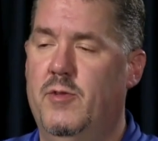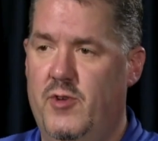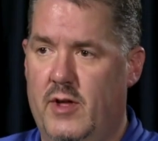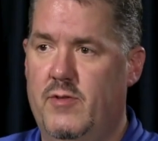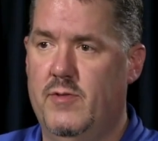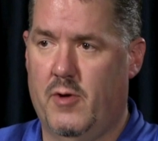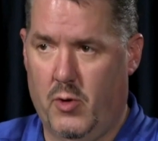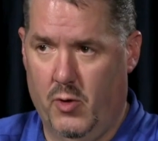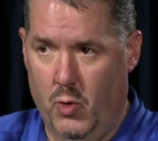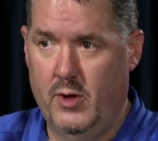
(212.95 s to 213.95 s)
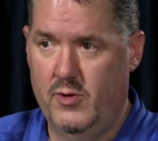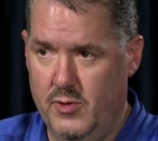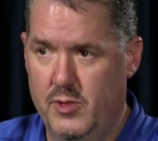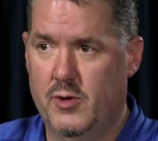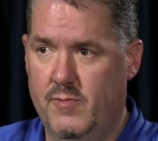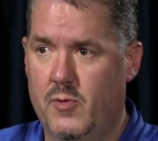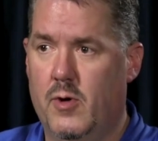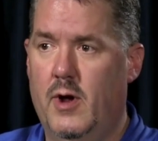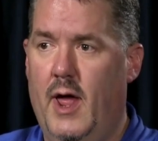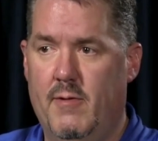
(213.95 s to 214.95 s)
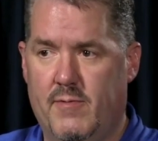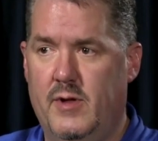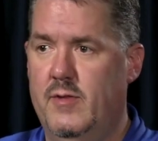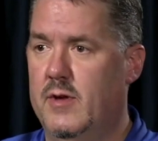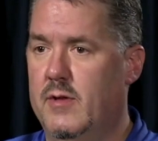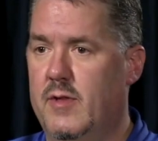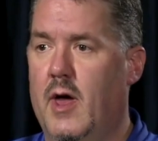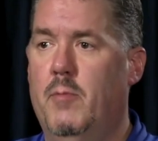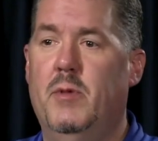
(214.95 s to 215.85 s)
the judges are going to look for every single time,